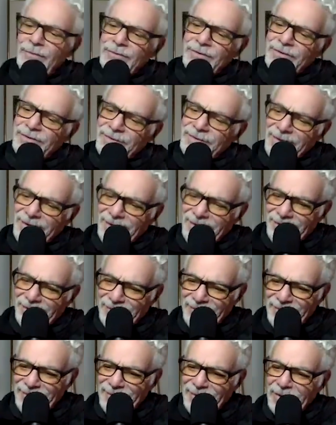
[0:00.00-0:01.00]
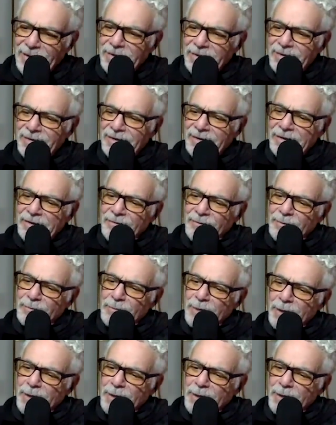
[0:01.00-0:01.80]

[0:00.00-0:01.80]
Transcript: what you say here, though. Even